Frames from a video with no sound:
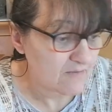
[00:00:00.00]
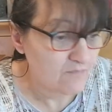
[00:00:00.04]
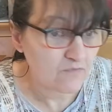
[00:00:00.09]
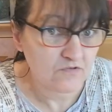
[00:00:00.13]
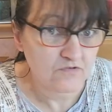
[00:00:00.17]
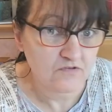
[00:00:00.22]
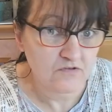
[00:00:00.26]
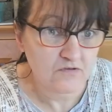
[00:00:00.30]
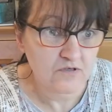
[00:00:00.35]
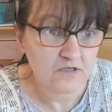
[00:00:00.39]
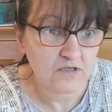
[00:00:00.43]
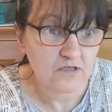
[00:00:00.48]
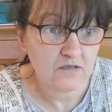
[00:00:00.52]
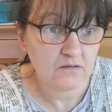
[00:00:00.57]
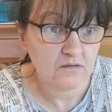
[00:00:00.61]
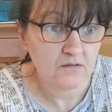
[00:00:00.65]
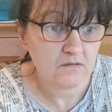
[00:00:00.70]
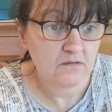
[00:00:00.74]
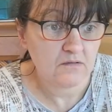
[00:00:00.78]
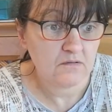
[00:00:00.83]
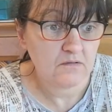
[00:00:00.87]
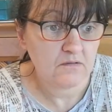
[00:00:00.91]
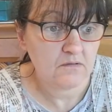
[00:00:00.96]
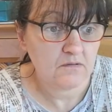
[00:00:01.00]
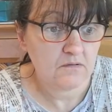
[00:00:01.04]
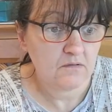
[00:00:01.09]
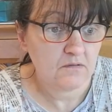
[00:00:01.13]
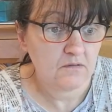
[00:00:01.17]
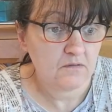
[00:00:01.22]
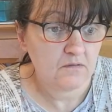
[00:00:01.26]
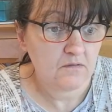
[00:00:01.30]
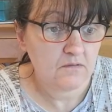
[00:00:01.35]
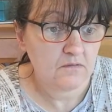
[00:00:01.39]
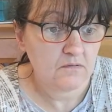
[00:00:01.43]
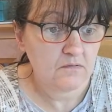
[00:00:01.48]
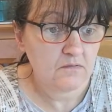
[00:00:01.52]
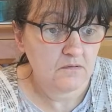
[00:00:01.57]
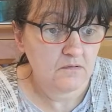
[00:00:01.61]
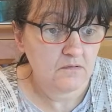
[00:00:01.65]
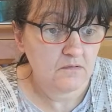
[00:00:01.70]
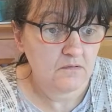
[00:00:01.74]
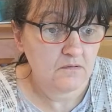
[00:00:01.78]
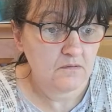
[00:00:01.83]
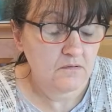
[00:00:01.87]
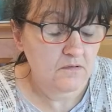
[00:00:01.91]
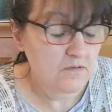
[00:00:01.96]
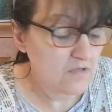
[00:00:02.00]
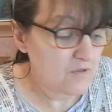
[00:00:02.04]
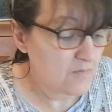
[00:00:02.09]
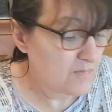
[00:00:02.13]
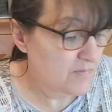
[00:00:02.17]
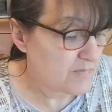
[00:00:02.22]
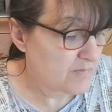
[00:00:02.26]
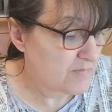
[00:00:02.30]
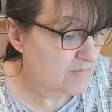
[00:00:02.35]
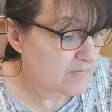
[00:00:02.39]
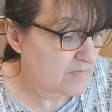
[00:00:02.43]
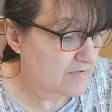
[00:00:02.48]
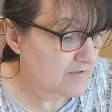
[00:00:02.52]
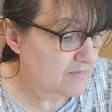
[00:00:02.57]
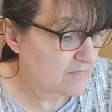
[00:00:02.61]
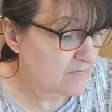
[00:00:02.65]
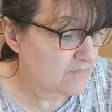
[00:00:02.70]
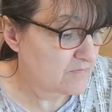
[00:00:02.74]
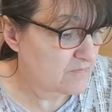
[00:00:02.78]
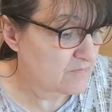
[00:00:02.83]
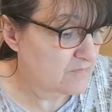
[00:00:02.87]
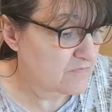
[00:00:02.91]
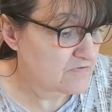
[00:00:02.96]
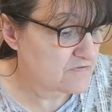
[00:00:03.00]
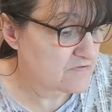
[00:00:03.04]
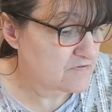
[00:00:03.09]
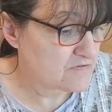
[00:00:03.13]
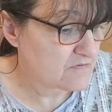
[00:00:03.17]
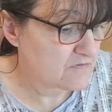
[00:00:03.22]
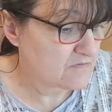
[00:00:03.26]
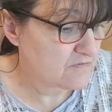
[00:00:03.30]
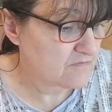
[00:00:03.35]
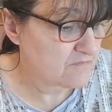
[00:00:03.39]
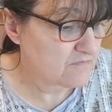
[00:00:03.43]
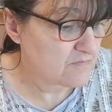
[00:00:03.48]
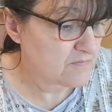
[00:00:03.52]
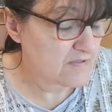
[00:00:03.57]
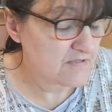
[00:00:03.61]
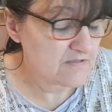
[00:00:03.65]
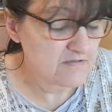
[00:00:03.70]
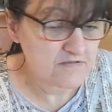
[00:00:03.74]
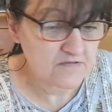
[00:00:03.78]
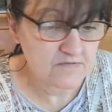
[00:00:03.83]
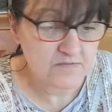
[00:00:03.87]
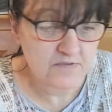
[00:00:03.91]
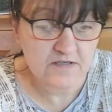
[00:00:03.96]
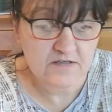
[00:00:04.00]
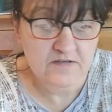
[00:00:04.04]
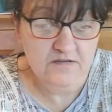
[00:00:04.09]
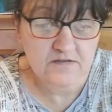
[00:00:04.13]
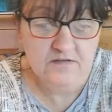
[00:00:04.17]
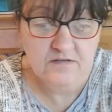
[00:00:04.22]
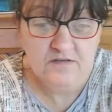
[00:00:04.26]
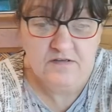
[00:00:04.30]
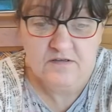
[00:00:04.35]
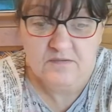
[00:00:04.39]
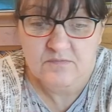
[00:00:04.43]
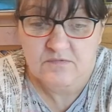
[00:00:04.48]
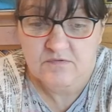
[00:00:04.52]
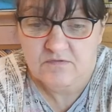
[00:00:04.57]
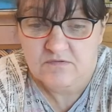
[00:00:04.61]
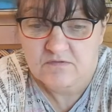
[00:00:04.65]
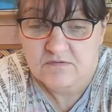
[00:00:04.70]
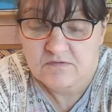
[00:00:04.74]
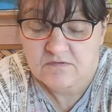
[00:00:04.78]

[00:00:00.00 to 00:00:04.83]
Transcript: one's only, I can't remember what that one was, from end to end. I think it was,